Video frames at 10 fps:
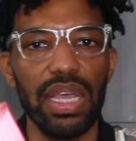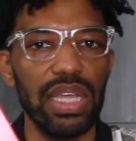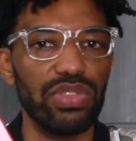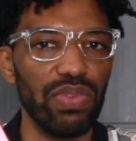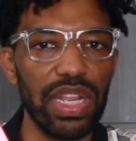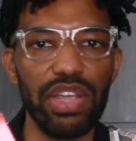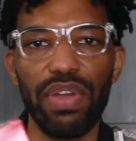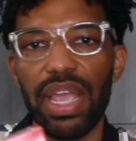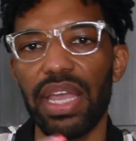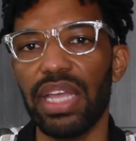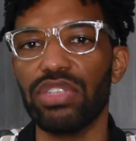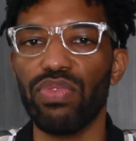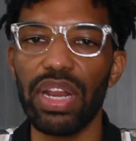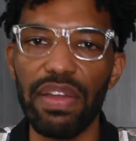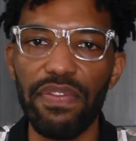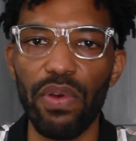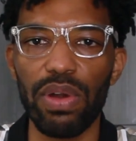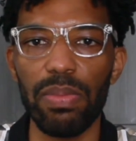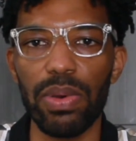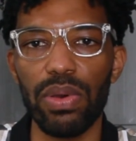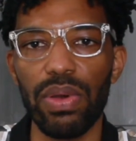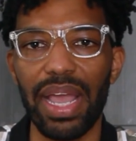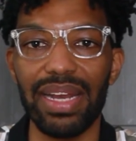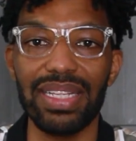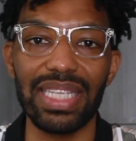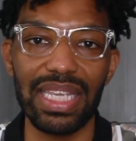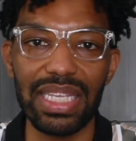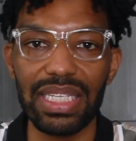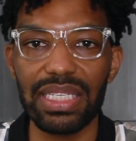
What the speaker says: It's really great, it's really affordable, and it's easy